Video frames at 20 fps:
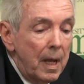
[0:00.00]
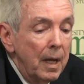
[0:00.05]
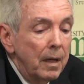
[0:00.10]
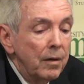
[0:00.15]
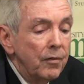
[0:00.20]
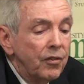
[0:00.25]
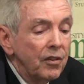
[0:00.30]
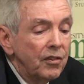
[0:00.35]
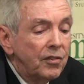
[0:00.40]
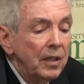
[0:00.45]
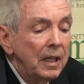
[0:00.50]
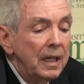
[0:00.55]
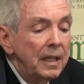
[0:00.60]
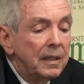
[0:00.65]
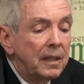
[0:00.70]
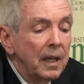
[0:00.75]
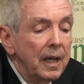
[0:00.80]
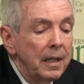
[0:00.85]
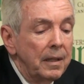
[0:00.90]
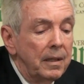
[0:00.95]
and
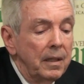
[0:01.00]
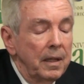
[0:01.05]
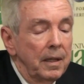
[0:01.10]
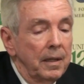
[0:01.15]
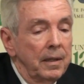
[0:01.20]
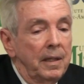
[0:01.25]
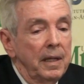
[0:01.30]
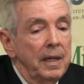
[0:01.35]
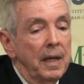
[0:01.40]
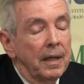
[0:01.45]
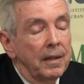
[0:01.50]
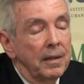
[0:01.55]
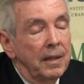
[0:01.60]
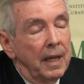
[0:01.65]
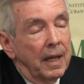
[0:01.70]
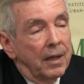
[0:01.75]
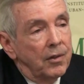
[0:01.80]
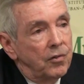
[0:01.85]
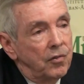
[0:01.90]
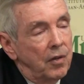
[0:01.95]
facilitate
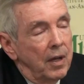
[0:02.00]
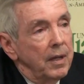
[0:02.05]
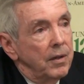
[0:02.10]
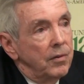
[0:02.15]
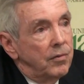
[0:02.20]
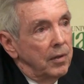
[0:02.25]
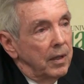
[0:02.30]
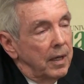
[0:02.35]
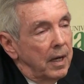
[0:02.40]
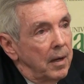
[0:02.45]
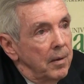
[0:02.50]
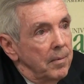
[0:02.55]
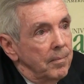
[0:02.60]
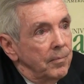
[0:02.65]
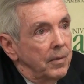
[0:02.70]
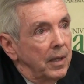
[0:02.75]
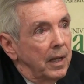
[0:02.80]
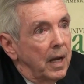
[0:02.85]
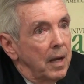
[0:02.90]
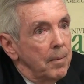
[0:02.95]
the exchange that
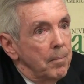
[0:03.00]
I'm